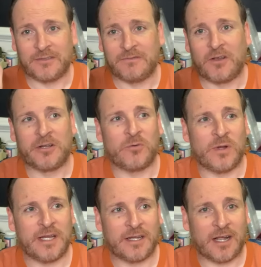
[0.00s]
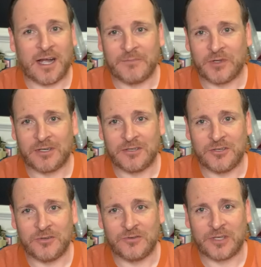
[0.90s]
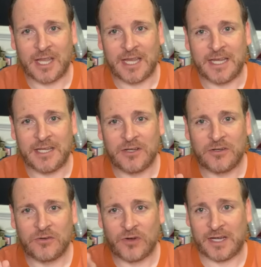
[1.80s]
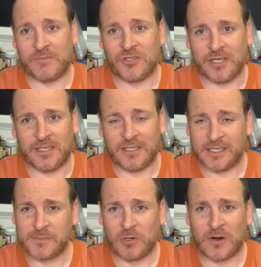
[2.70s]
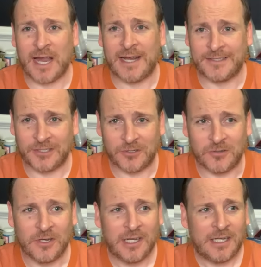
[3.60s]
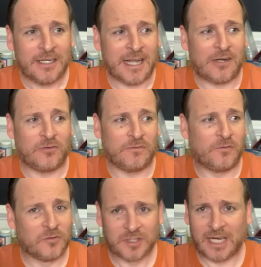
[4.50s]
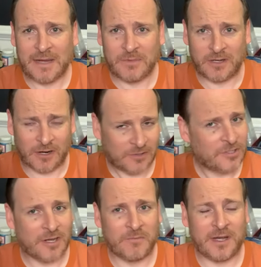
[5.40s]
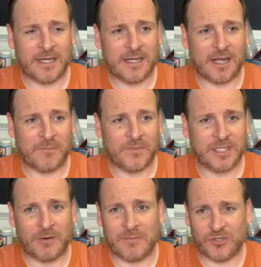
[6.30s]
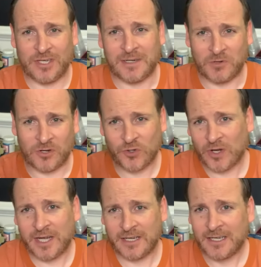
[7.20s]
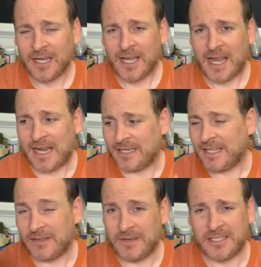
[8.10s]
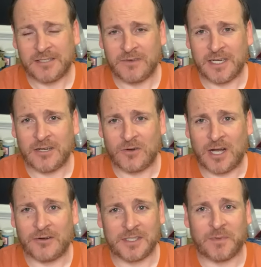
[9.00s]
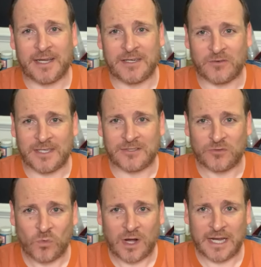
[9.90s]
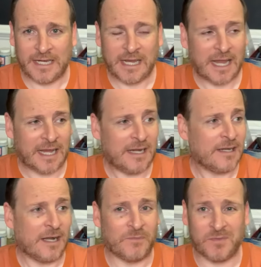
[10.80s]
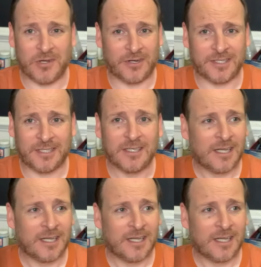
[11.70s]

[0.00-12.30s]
following week, I'm going to use a Cricut machine, an Explore Air two. Now, full disclaimer, I returned my um, Silhouette machine, I bought a Cricut, and in the video I'll explain the reasons why, and um, to be honest,